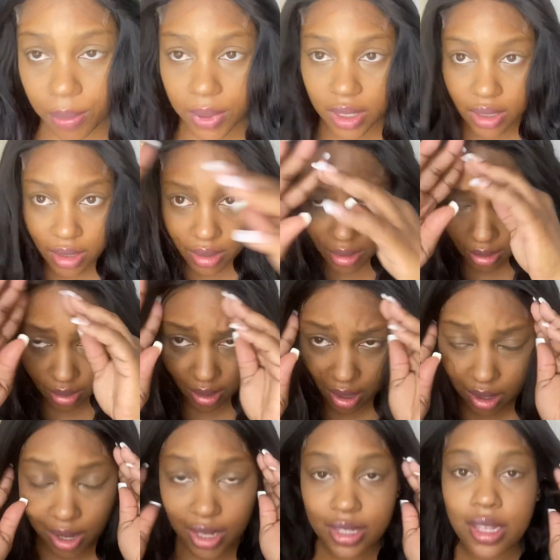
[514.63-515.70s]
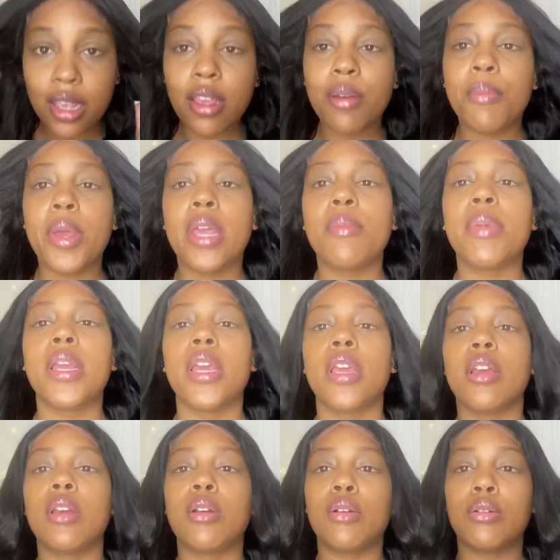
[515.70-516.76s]
because I like to have baby
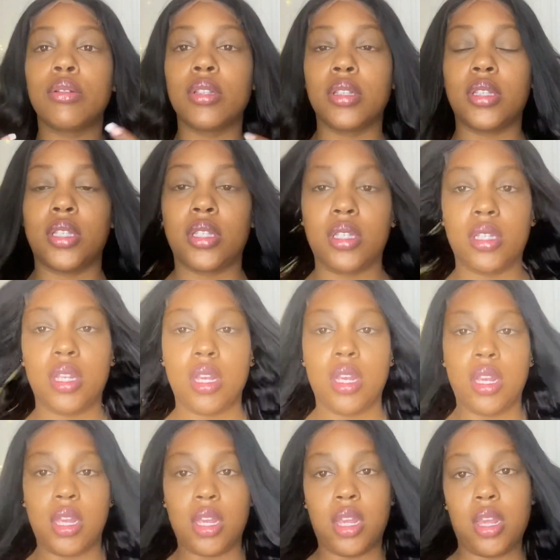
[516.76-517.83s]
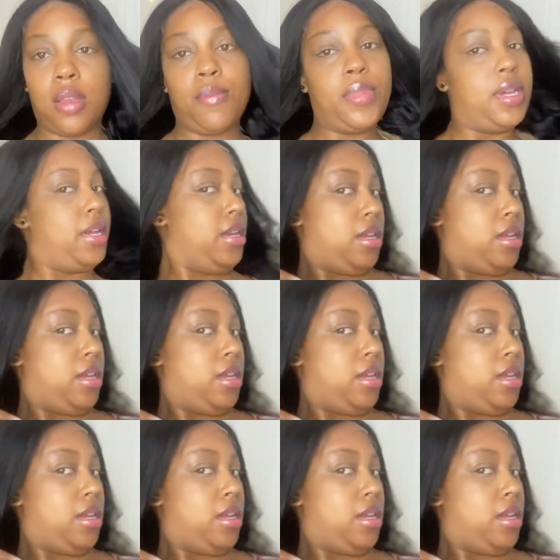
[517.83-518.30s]
hairs. But